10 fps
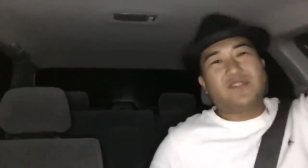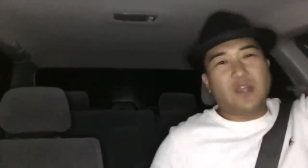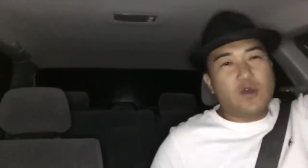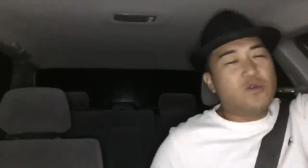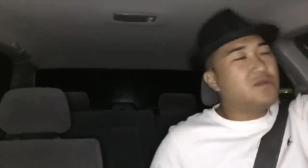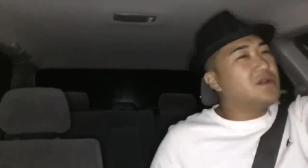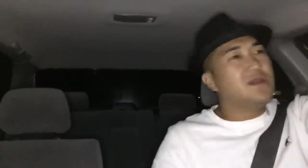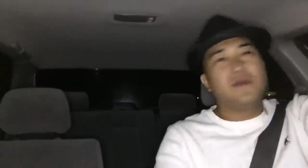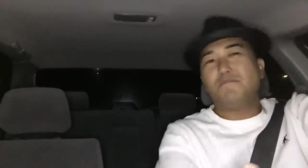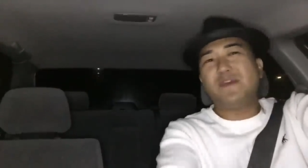and toned,
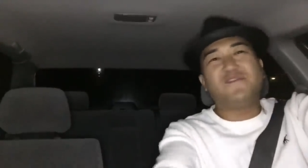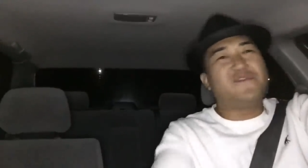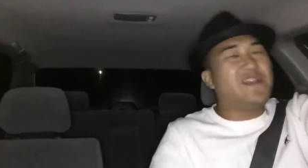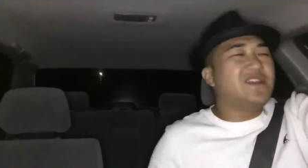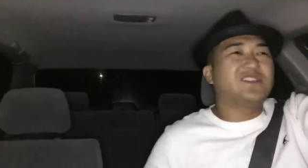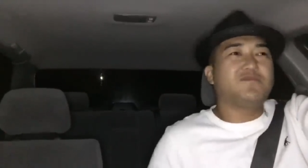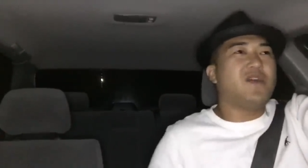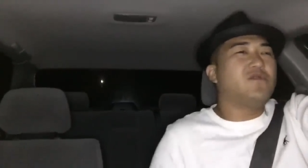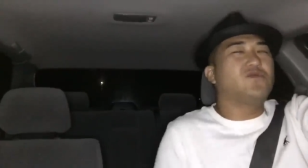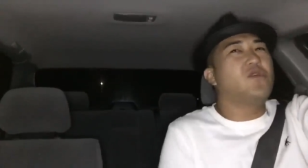be a fitness model.